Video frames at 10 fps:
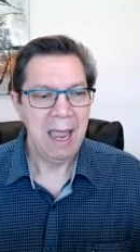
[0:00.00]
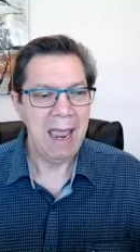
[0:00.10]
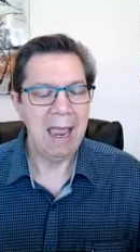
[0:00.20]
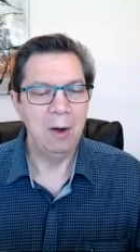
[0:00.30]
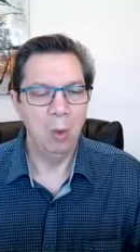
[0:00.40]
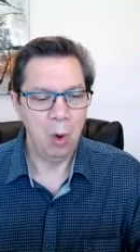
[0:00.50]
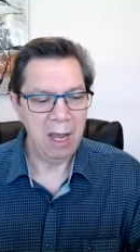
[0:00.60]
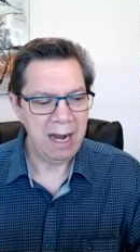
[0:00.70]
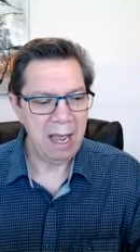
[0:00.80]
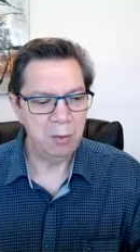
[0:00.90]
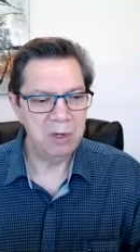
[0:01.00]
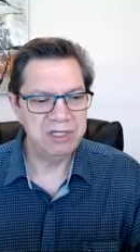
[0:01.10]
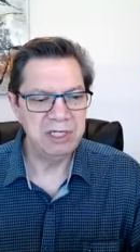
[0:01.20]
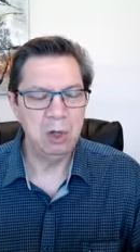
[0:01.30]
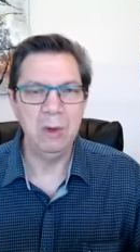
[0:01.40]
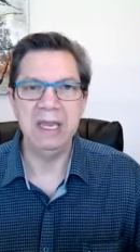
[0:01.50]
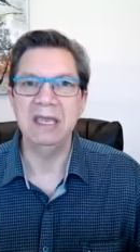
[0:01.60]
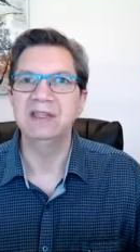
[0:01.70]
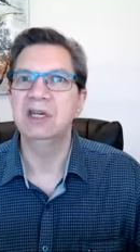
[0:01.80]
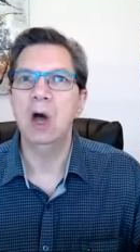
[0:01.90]
And what I was doing
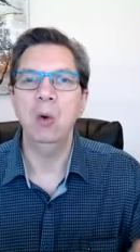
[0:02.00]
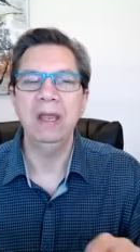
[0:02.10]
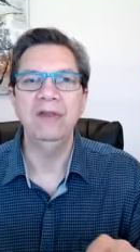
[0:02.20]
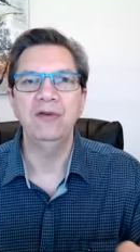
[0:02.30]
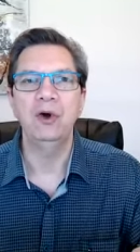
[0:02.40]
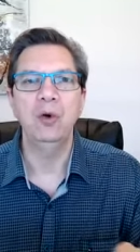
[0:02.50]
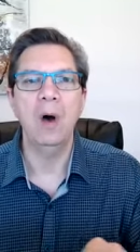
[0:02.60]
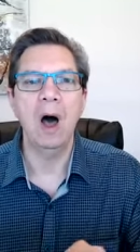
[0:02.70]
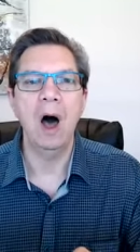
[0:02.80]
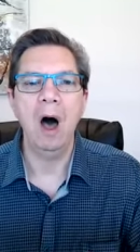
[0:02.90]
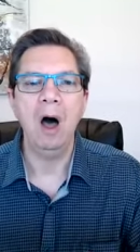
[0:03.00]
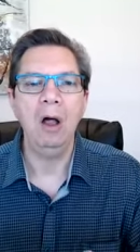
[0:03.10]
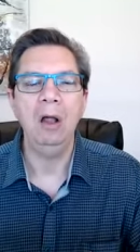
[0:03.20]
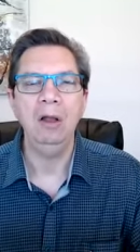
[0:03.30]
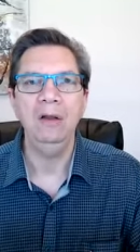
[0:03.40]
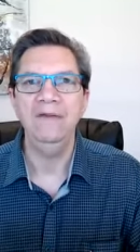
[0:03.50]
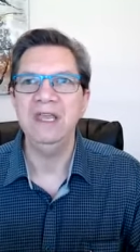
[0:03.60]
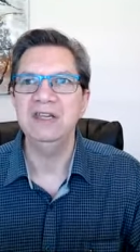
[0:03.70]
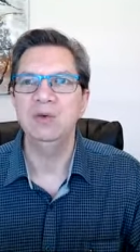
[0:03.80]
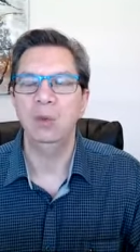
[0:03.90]
is going through all of
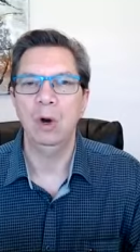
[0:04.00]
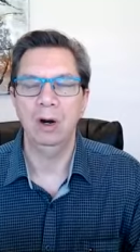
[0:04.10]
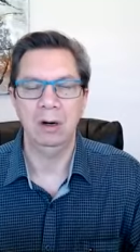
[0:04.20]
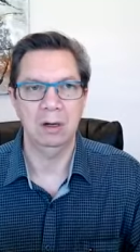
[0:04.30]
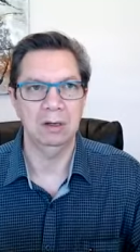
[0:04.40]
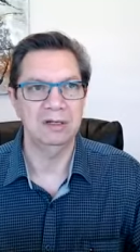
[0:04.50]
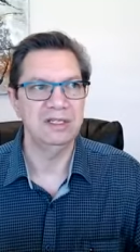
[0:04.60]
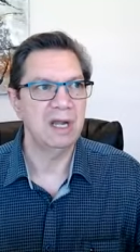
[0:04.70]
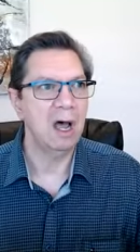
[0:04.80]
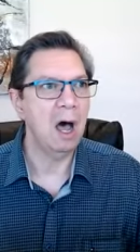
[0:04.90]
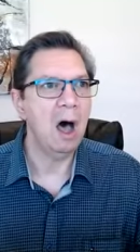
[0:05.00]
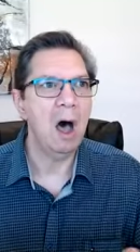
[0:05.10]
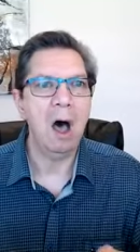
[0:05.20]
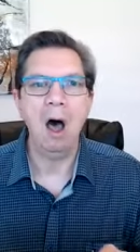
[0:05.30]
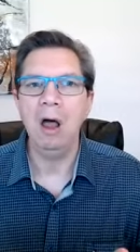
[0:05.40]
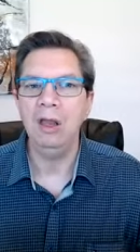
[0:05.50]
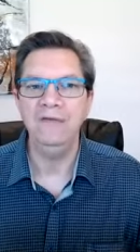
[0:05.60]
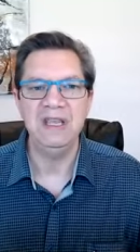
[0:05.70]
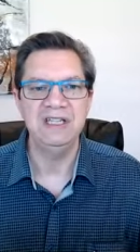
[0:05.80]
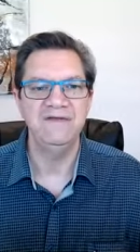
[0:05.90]
these words, all of
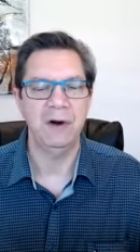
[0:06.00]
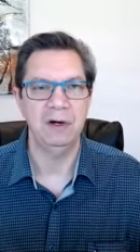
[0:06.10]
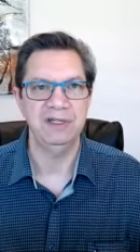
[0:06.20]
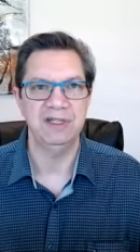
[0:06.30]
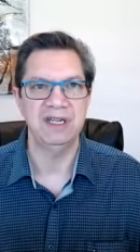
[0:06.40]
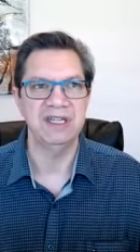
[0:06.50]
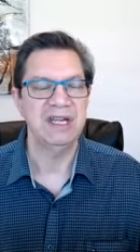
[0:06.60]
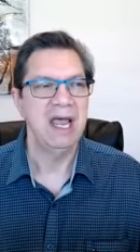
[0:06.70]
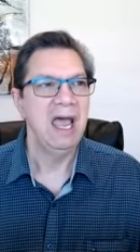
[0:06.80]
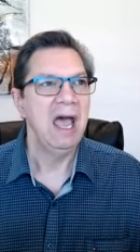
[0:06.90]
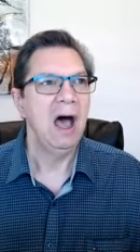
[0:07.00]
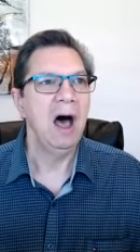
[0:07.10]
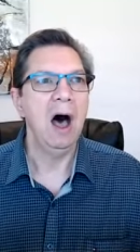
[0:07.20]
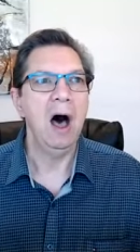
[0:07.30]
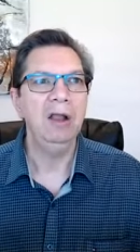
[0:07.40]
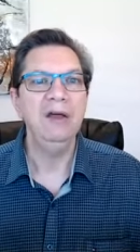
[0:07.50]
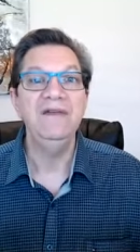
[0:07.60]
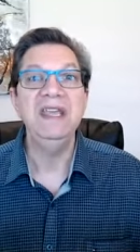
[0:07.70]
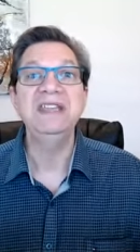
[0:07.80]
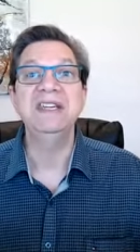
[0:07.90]
these verses, all of
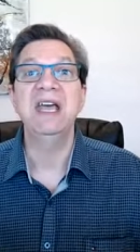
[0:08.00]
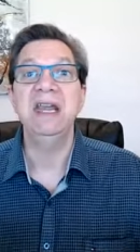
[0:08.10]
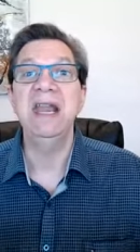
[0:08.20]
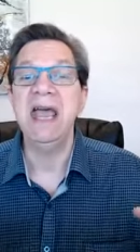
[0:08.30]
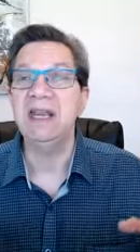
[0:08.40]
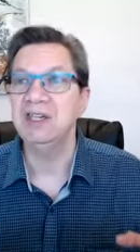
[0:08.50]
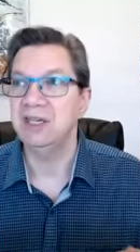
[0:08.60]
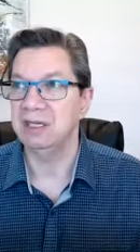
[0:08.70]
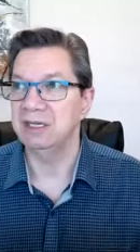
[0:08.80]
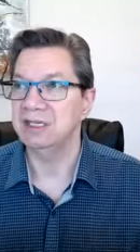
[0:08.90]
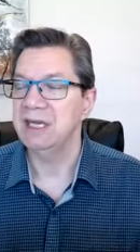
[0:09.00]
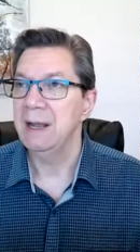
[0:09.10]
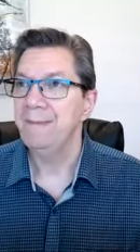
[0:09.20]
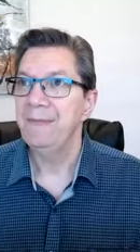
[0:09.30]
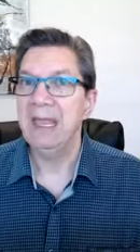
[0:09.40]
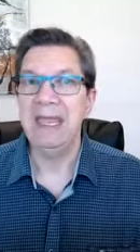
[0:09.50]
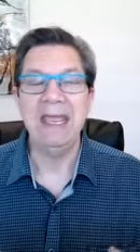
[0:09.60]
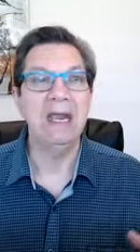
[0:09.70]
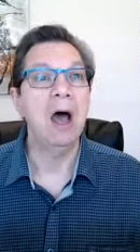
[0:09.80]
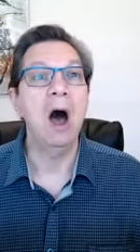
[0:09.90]
these connections
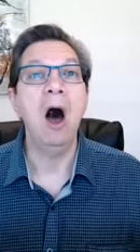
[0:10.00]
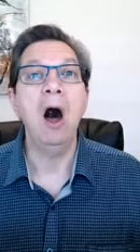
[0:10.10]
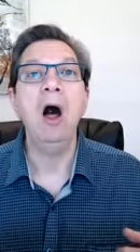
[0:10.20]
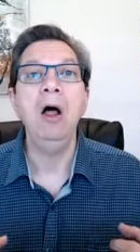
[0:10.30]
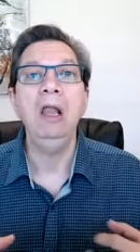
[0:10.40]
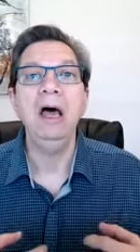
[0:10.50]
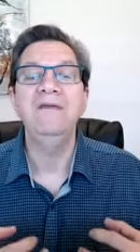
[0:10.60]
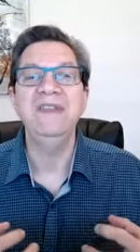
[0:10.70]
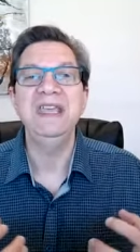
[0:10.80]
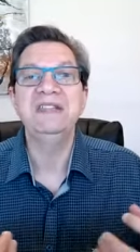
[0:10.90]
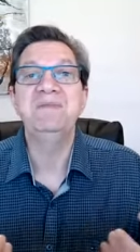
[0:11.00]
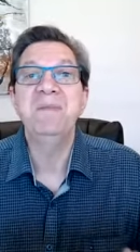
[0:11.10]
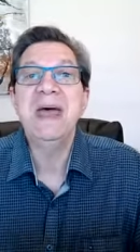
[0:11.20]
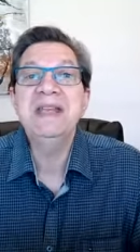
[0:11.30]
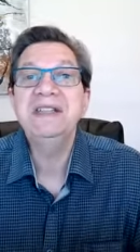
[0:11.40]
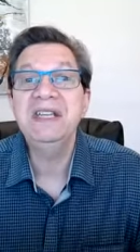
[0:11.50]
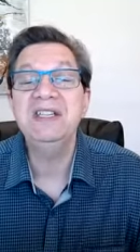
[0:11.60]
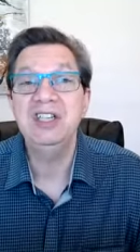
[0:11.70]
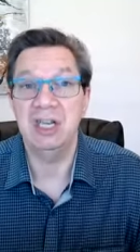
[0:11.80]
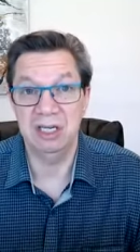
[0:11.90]
and all of these
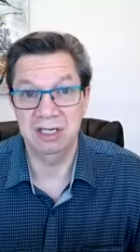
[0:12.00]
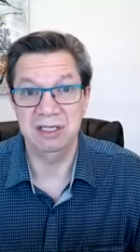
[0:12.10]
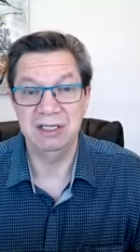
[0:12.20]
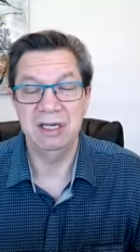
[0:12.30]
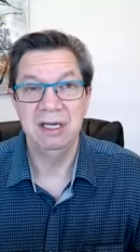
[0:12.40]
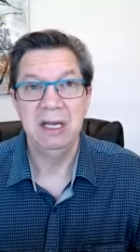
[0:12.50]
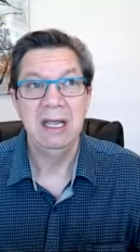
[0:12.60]
messages